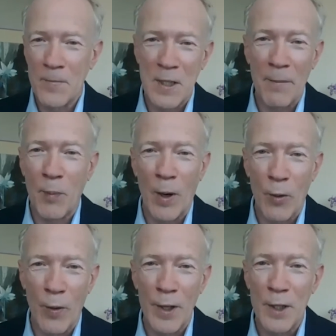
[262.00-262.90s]
set
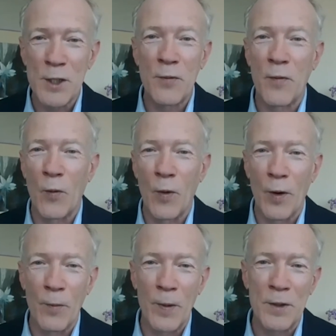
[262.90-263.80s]
priorities
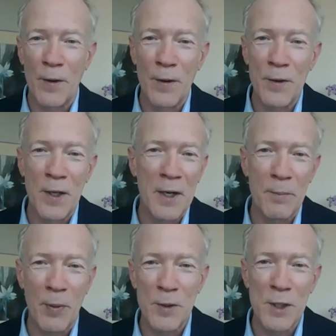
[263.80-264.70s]
for return to
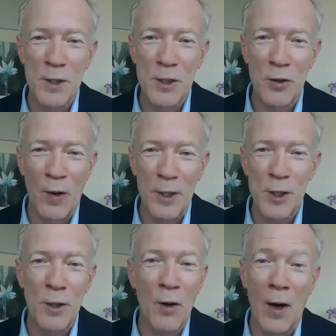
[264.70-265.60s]
in-person
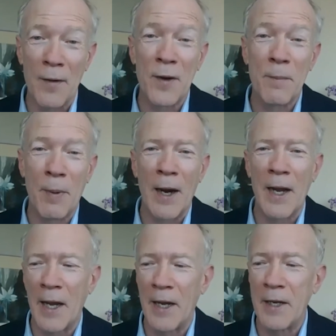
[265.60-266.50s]
instruction, often by
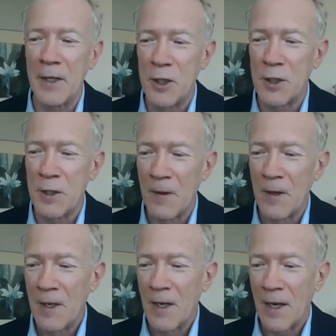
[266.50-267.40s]
age.
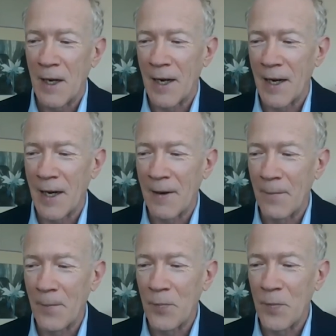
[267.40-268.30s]

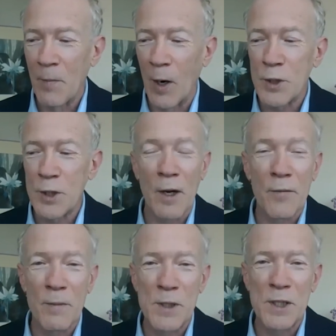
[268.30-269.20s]
Most of
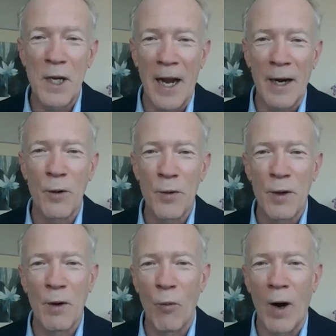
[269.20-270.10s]
them stagger
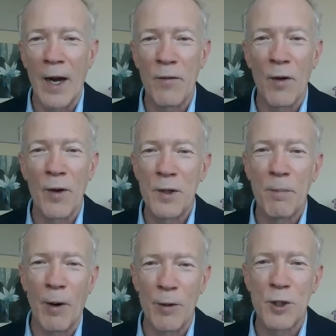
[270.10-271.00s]
their arrival and
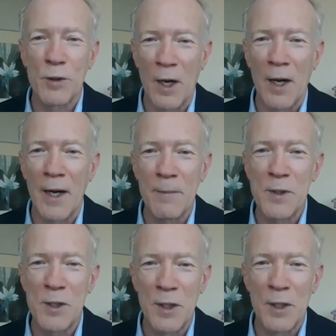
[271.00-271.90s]
departure
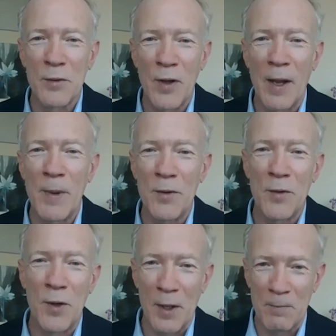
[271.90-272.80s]
times to limit
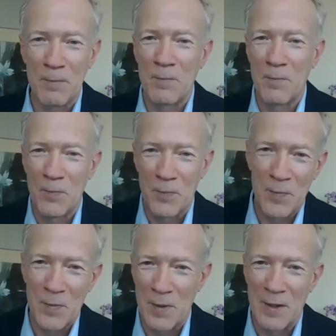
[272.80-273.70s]
the
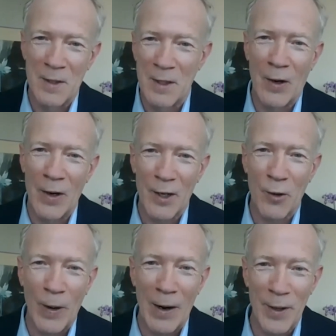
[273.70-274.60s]
kind of
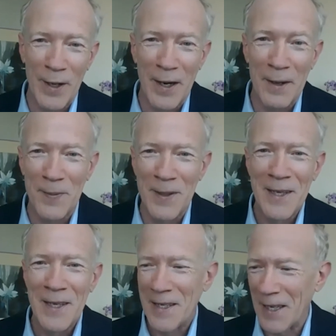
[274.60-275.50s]
crowding up,
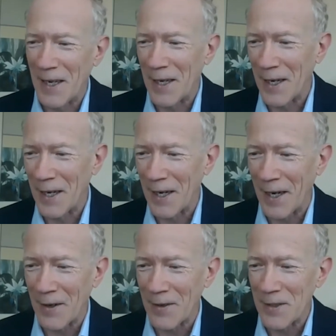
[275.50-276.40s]
getting in and
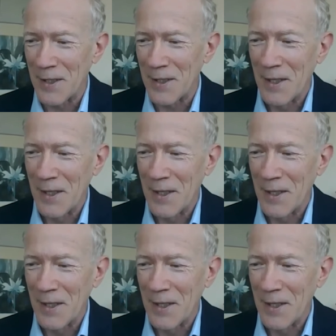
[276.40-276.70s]
out.